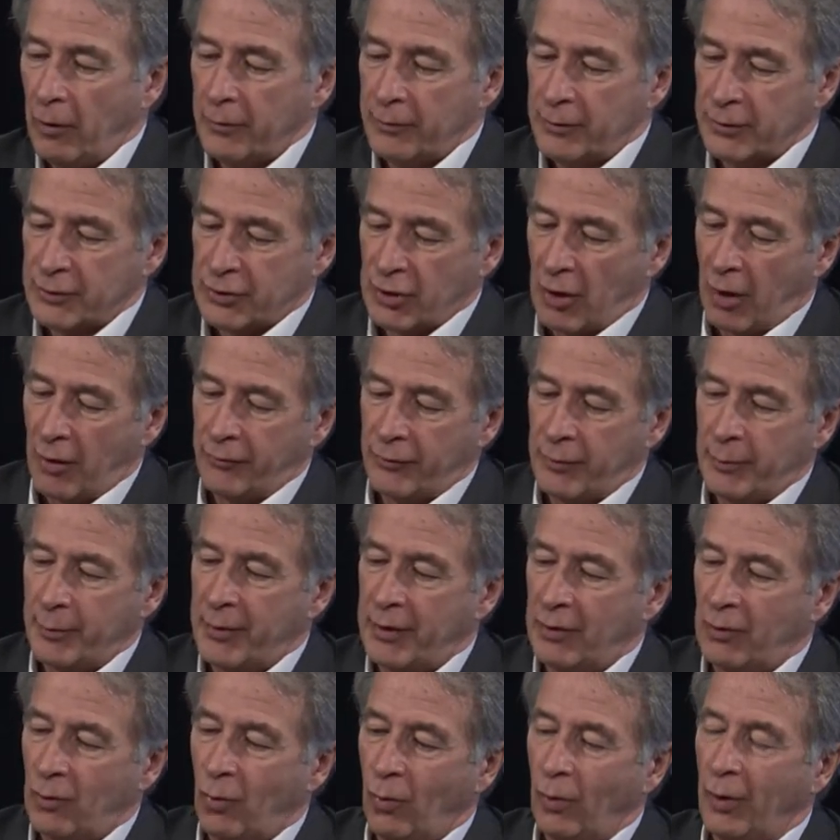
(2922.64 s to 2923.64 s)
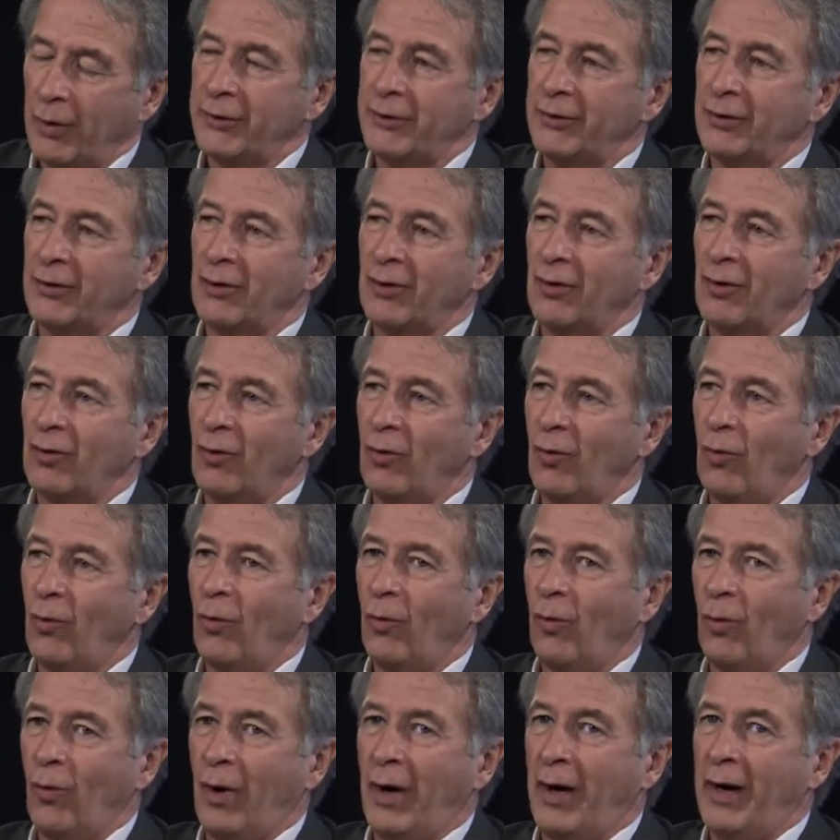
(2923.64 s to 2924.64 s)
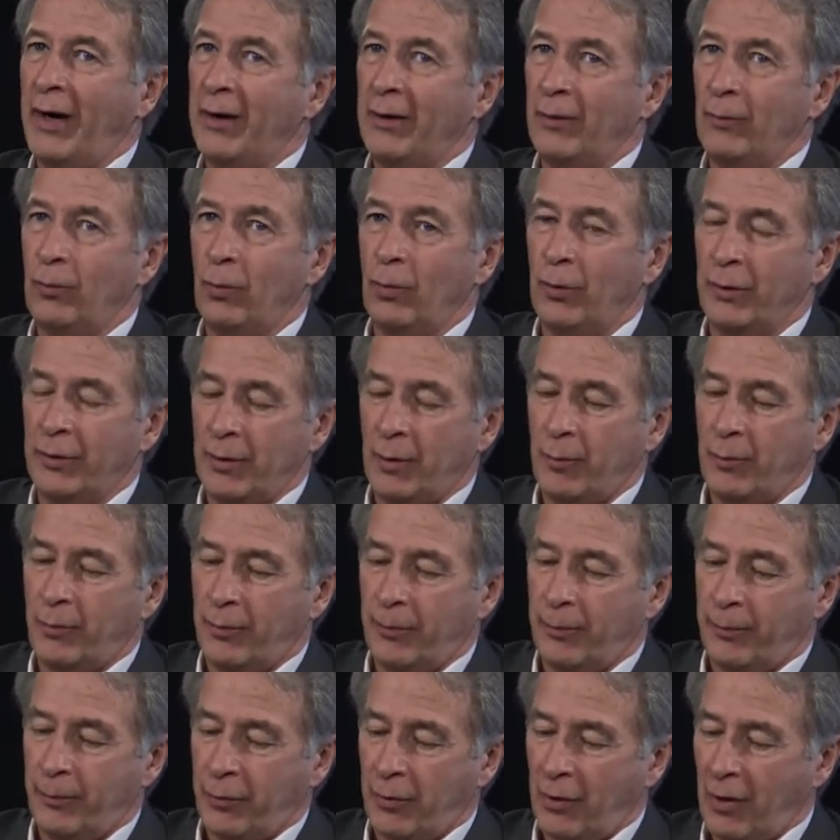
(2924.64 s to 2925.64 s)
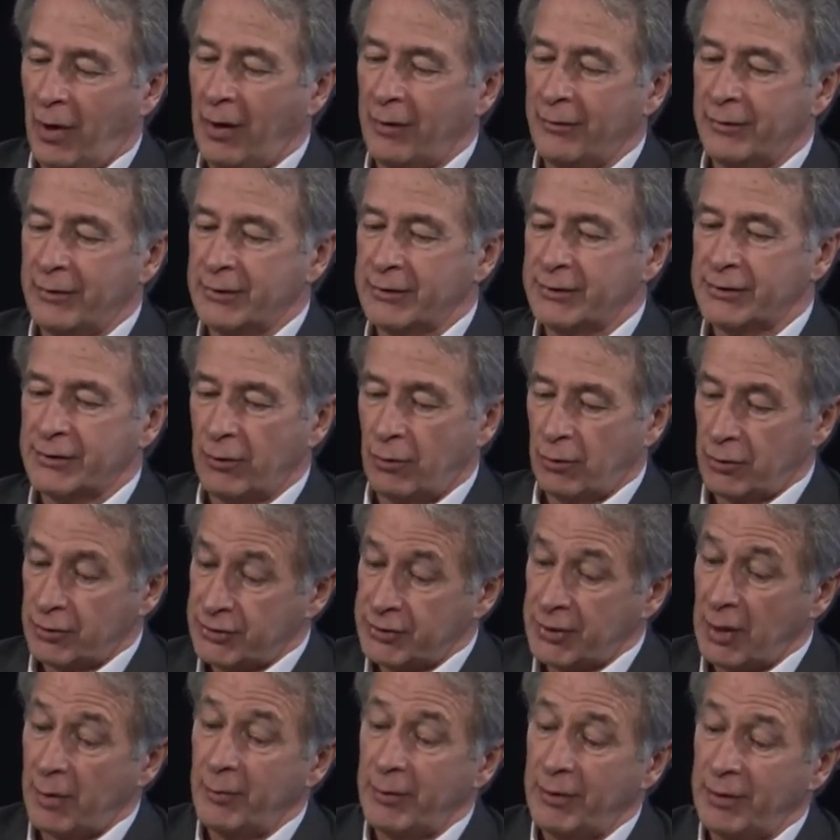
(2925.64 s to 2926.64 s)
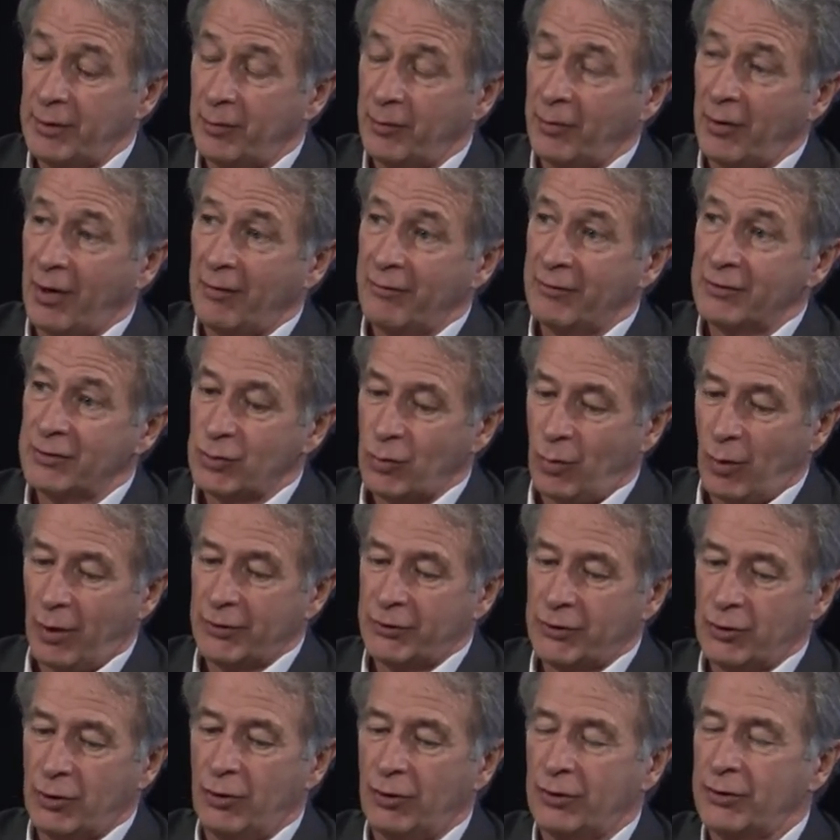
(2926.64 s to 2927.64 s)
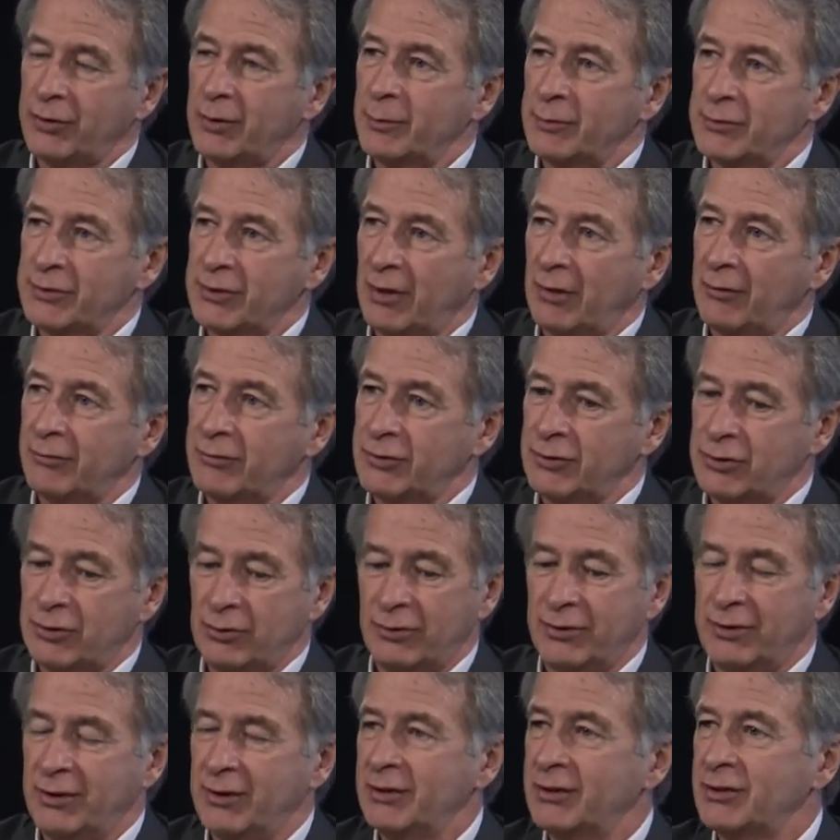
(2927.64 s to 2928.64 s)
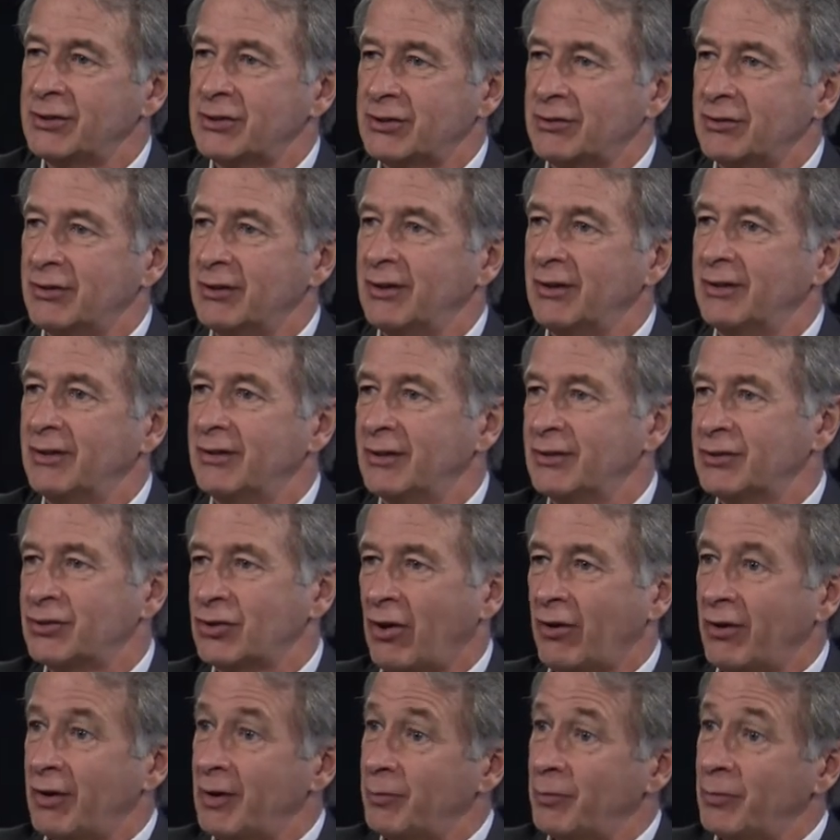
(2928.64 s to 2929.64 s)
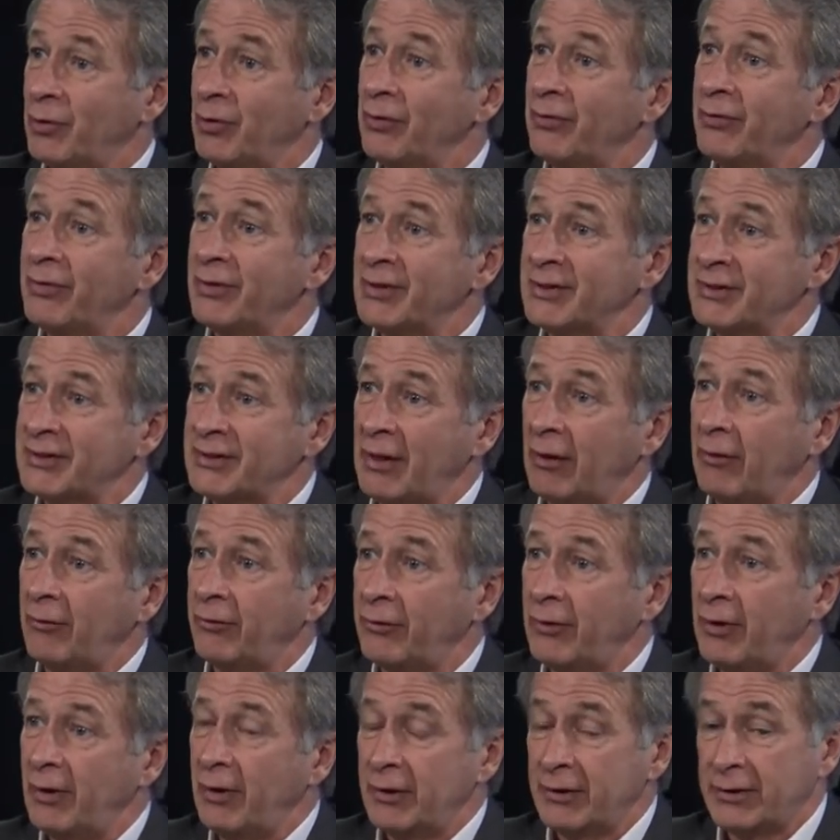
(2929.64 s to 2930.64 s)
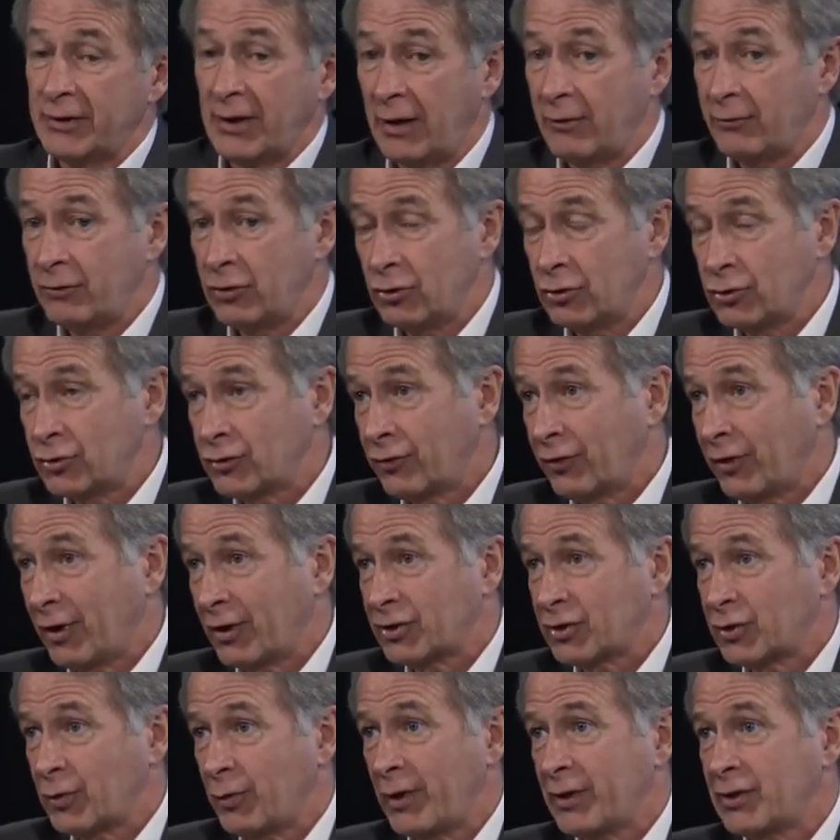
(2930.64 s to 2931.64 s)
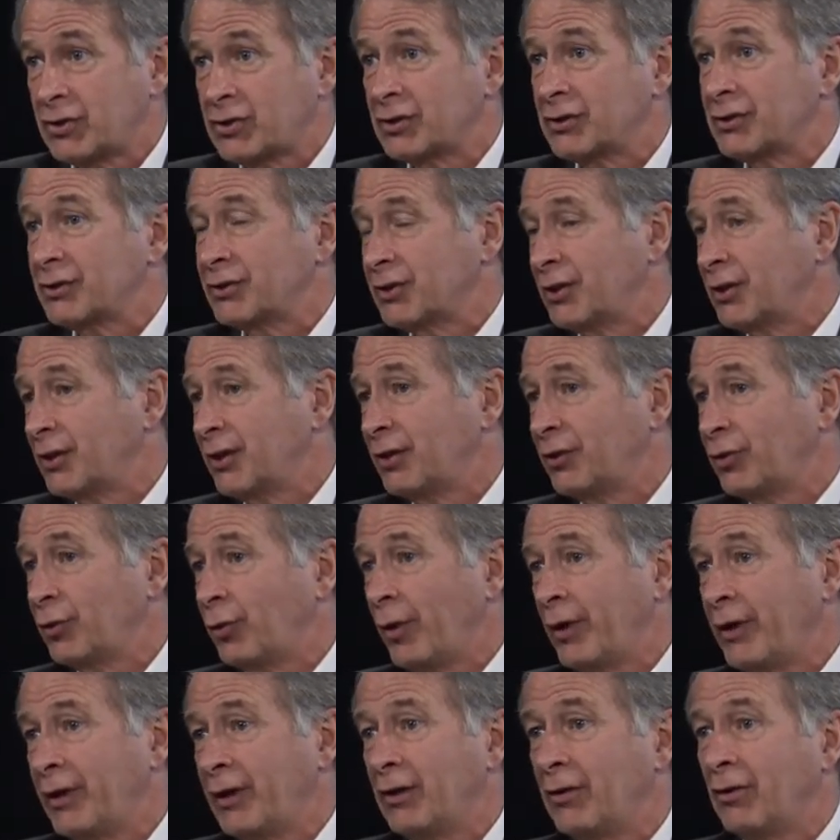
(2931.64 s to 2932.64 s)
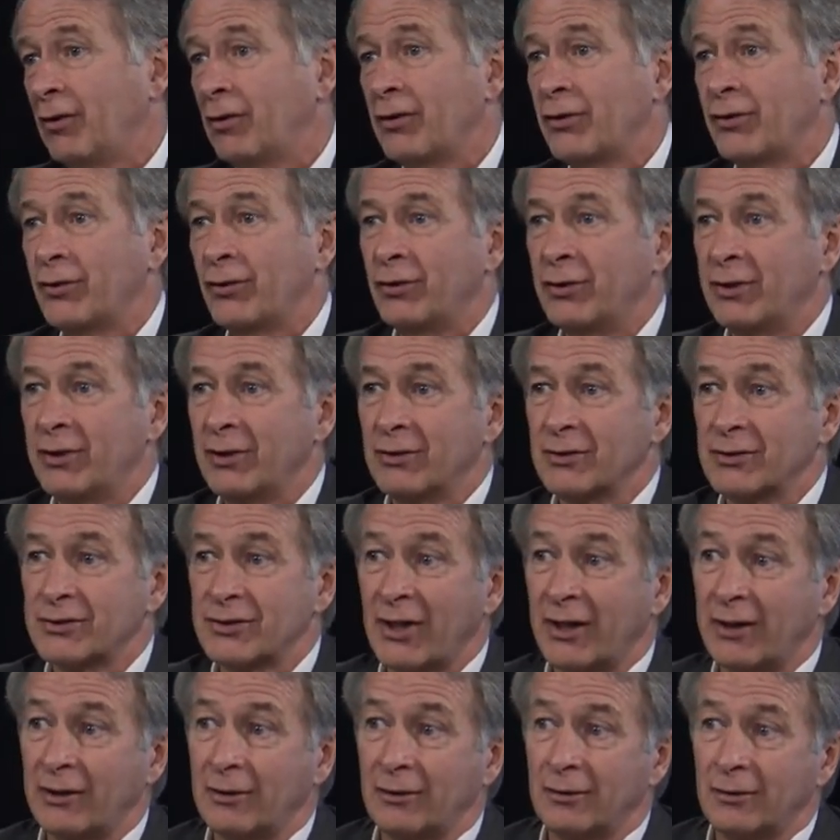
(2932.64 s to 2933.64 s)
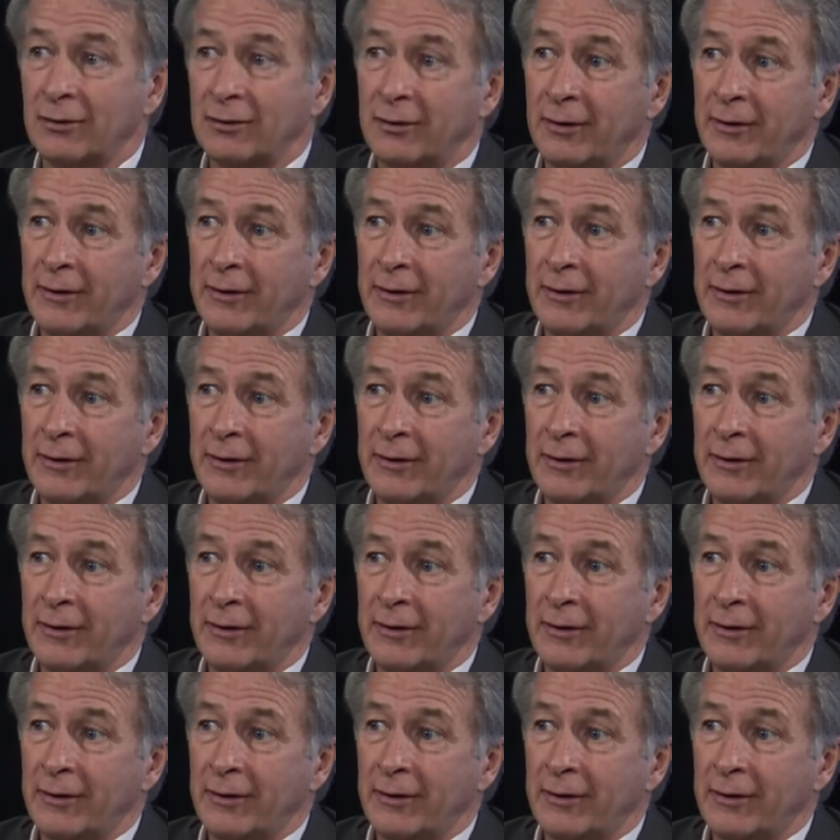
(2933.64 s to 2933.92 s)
it's often been a wonder why would a province or some in the province want to hook themselves to an industry that's already proven itself to have huge fluctuations in a 20 or 30 year cycle